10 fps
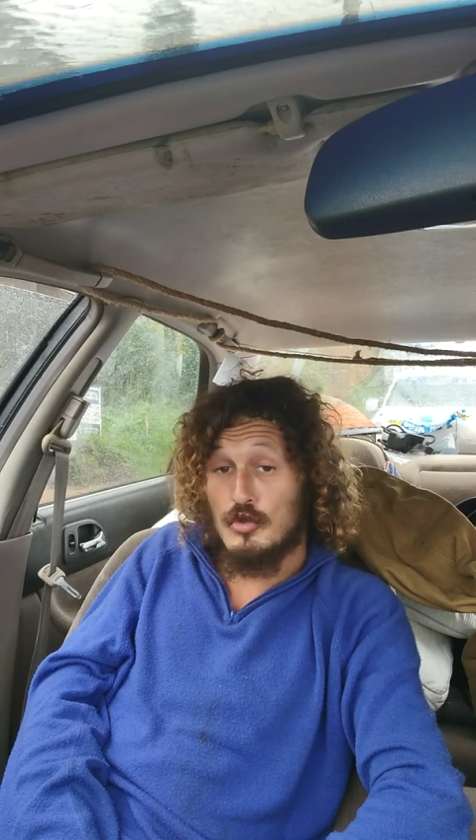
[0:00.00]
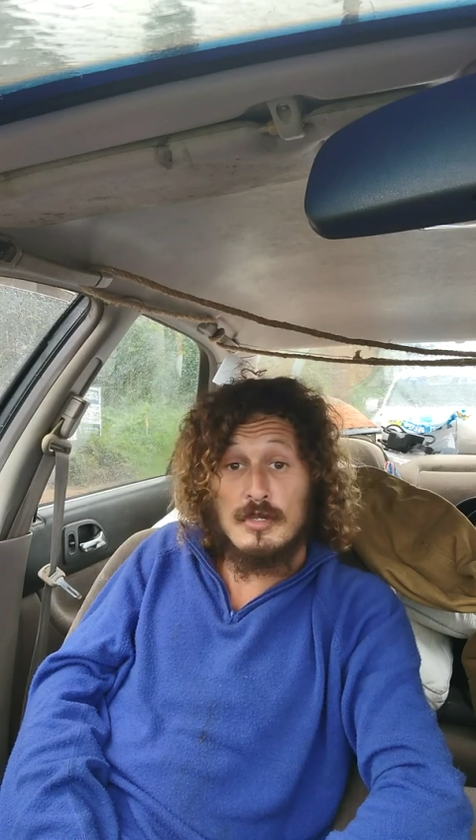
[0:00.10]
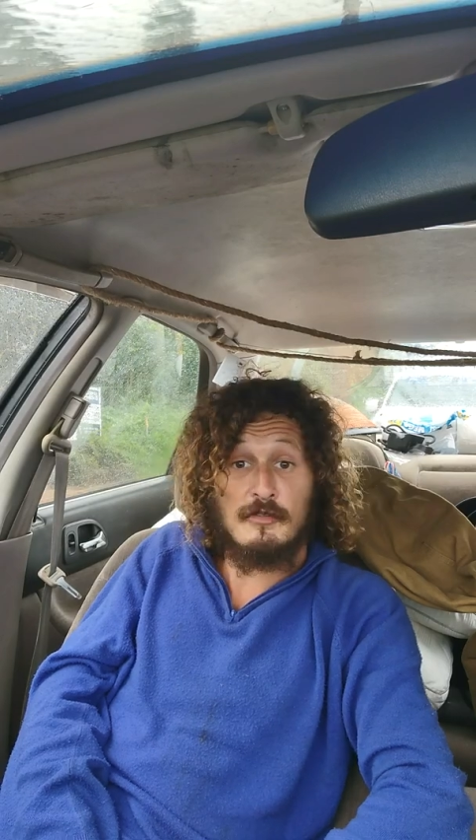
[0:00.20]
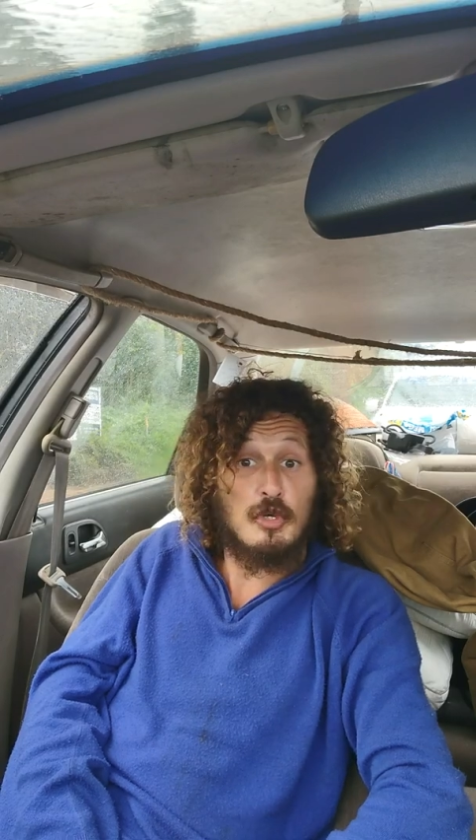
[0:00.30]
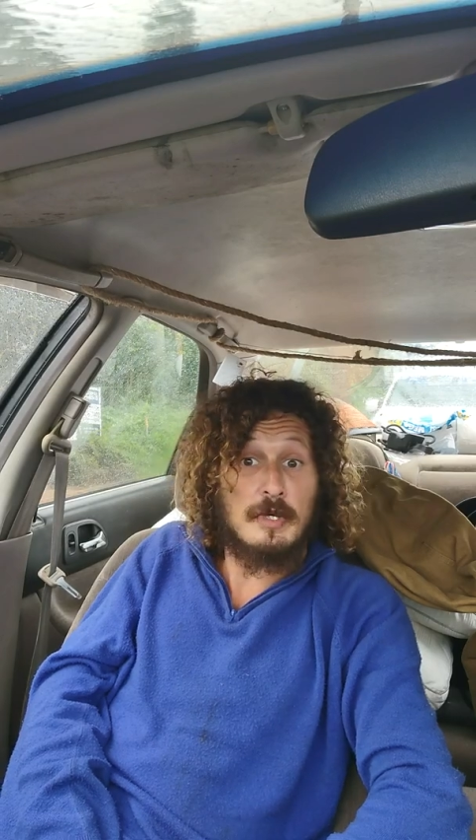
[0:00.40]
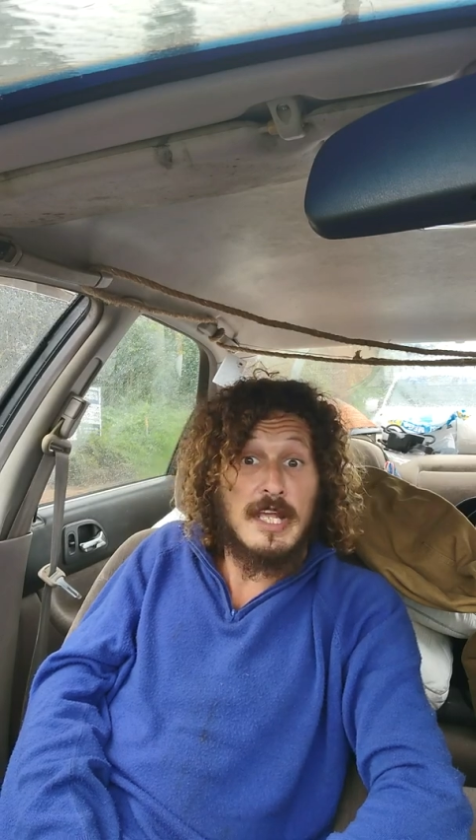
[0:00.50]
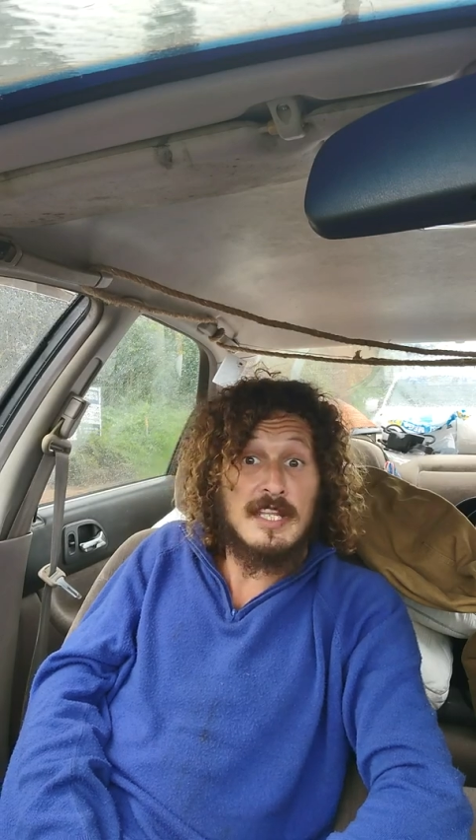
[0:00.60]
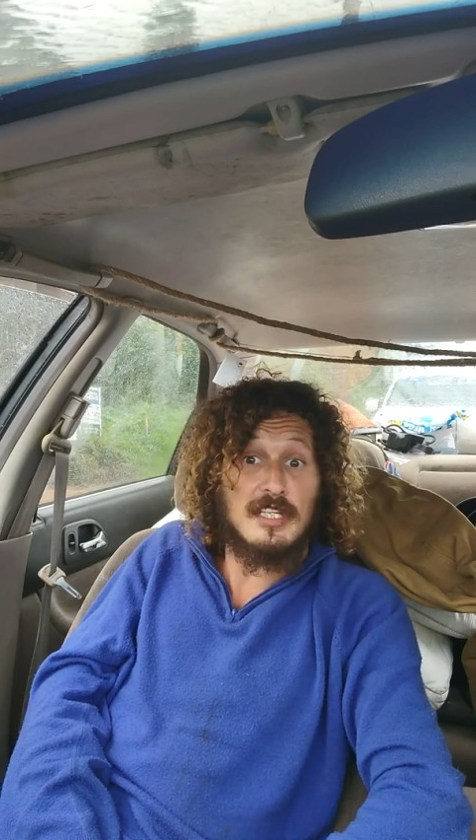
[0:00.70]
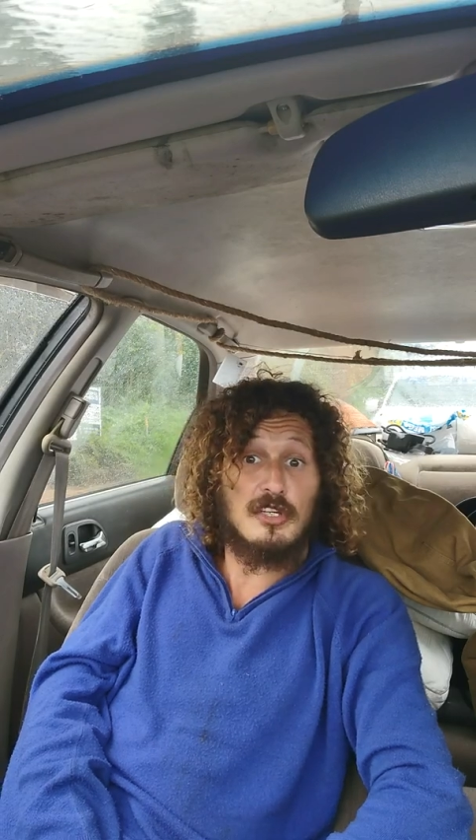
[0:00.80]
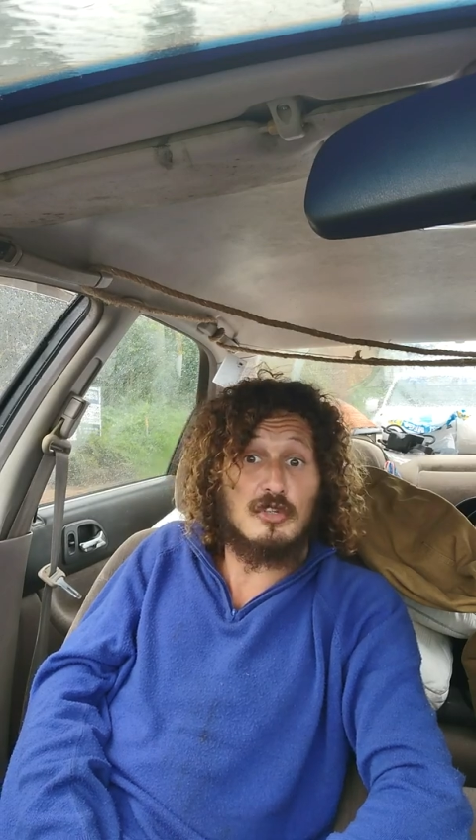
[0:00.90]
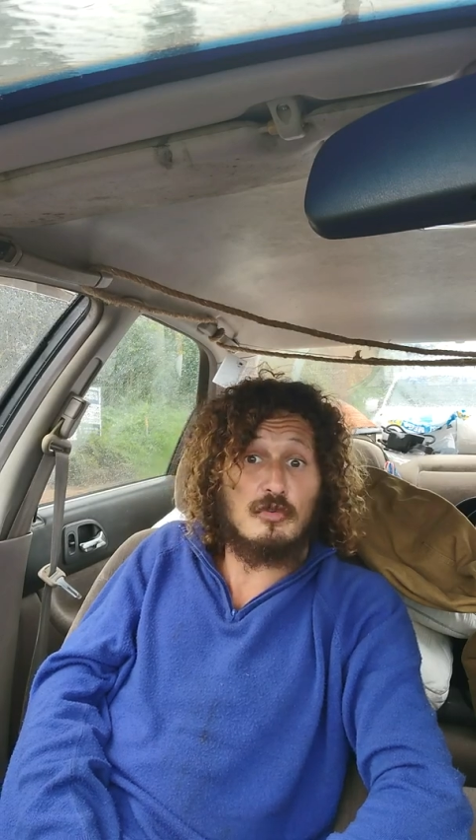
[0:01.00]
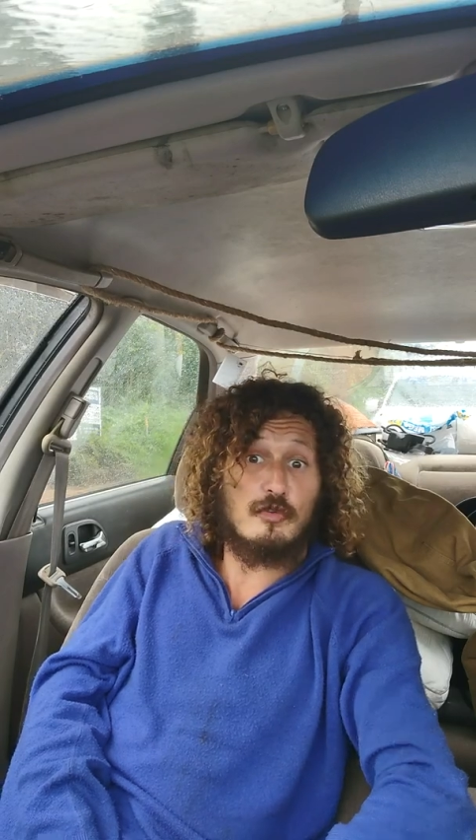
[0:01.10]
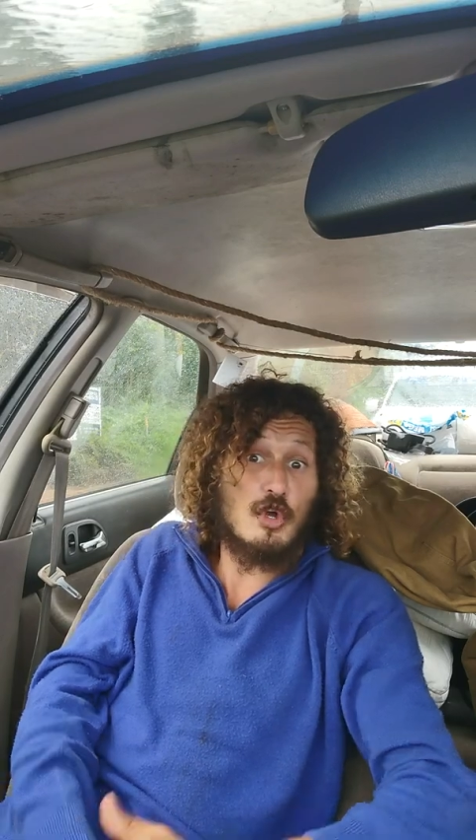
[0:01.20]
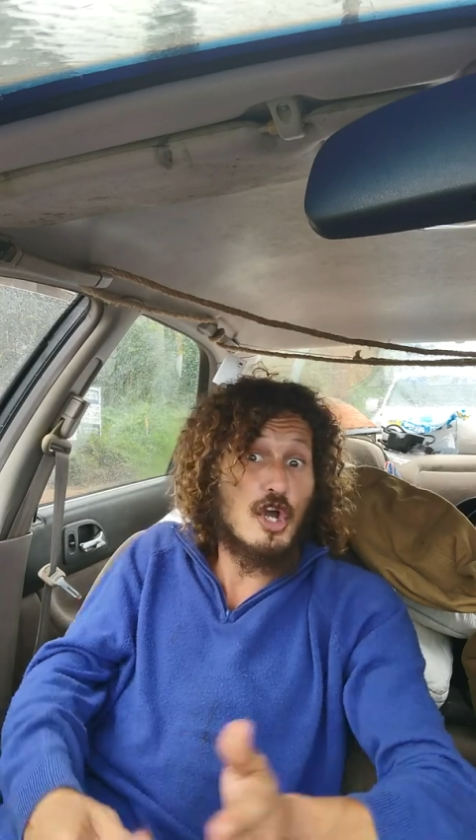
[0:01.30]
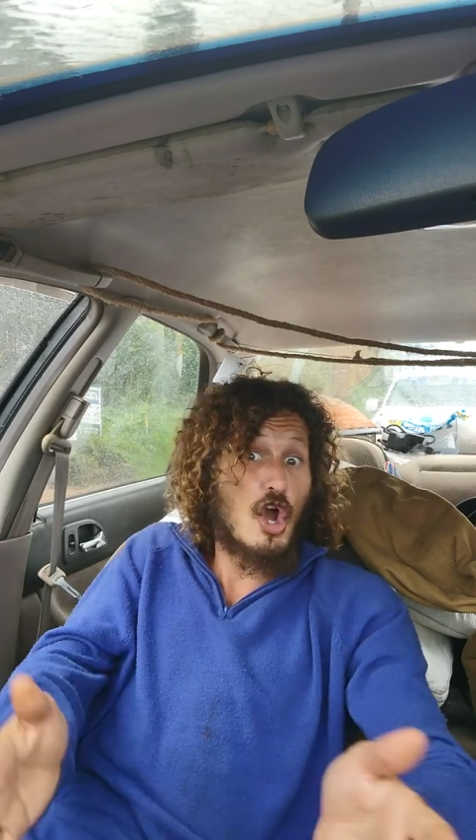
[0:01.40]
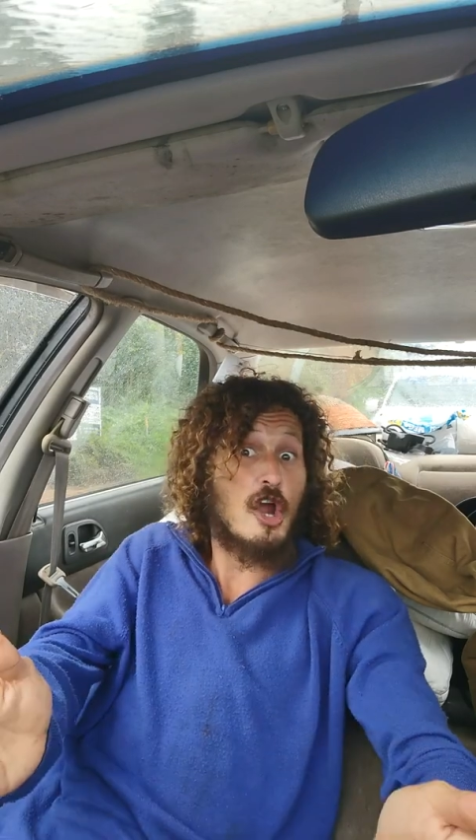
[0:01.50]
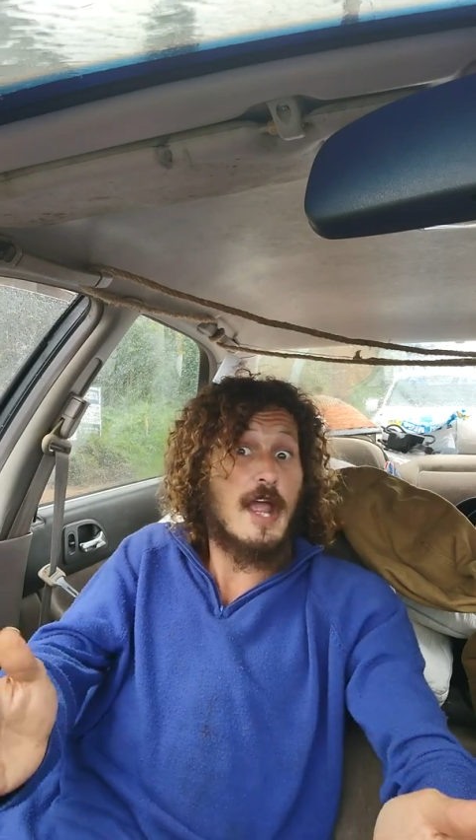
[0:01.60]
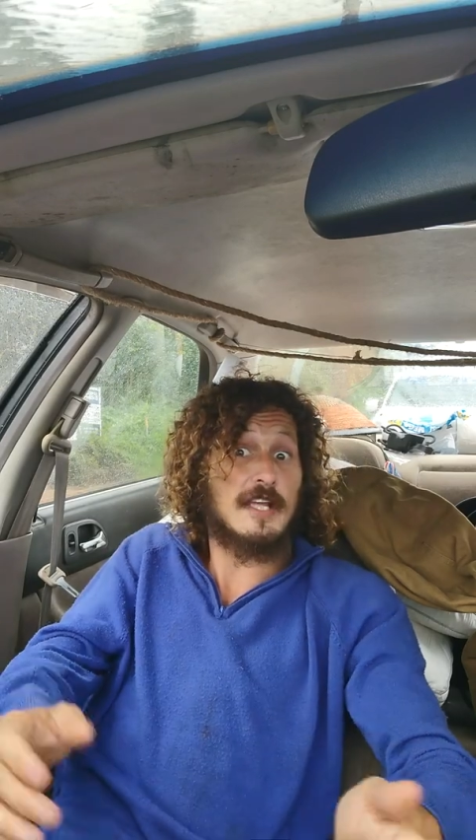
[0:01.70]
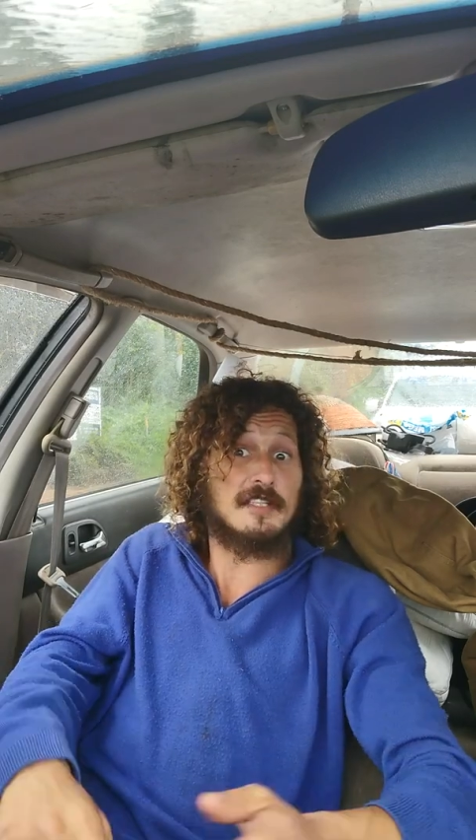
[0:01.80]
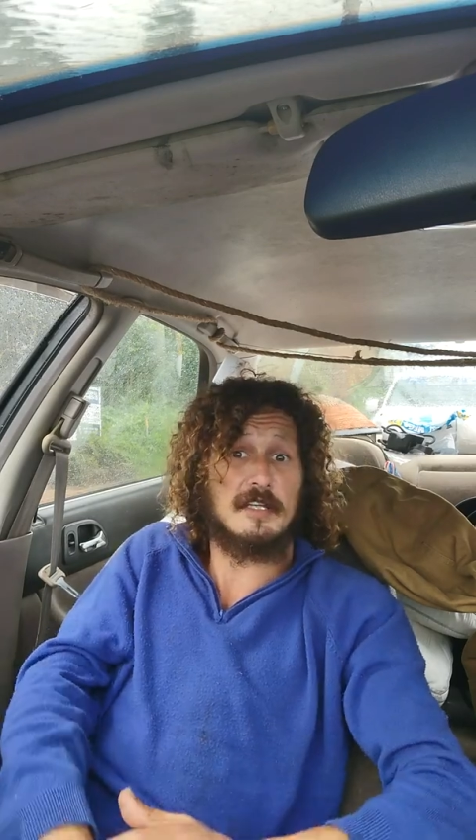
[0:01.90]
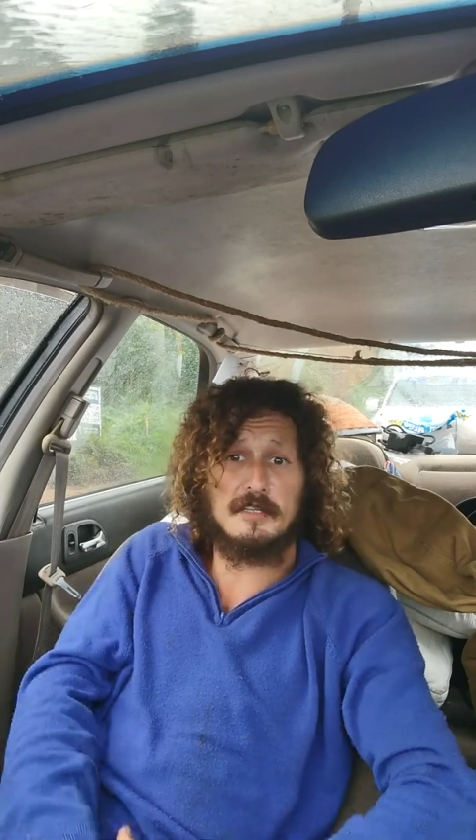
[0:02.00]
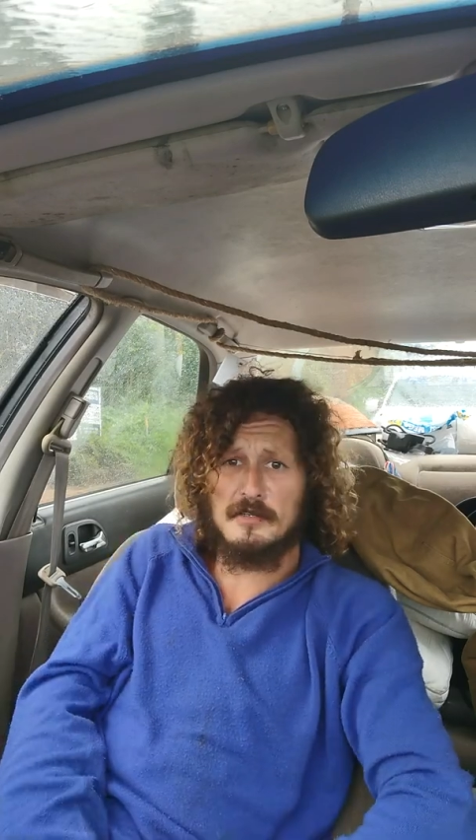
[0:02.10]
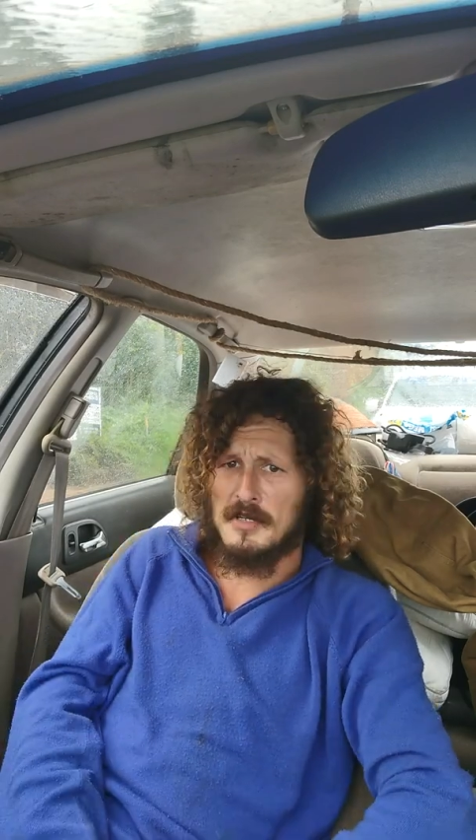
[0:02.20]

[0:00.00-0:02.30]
You never know what anything could do for you. A car accident.